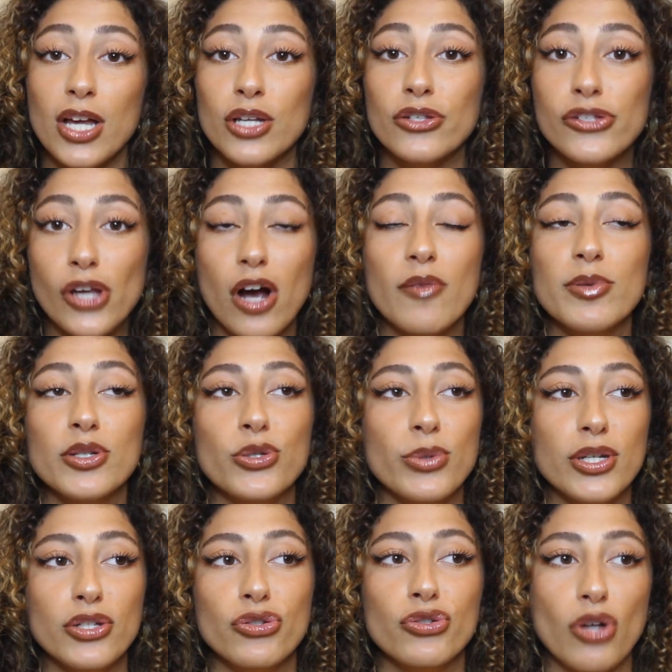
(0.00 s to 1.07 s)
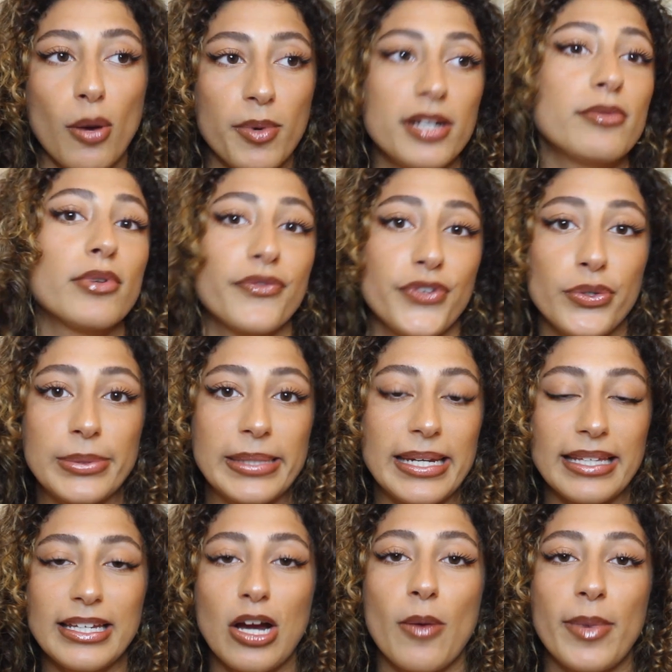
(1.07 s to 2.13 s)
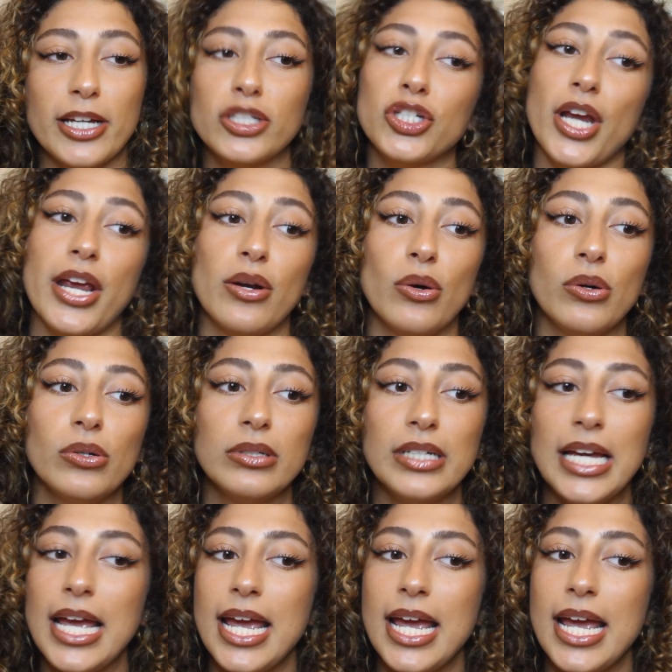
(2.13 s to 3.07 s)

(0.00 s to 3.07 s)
So I've been doing so many reviews lately on my channel.